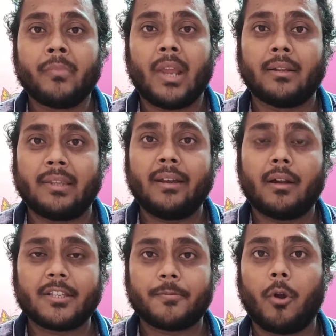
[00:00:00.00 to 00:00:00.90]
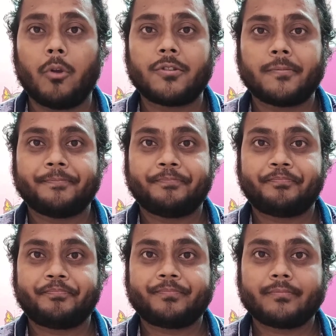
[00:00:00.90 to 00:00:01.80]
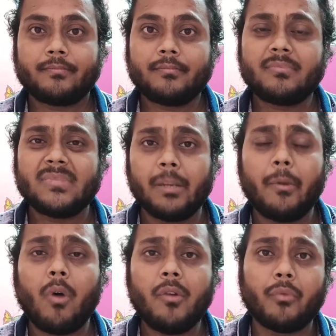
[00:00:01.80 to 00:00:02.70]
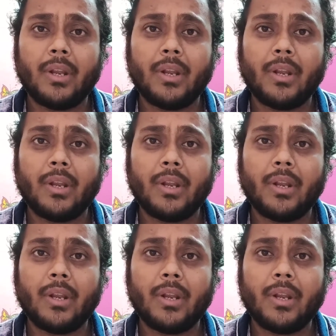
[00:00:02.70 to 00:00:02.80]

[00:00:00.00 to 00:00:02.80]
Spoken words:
and they are as follows. Number 1,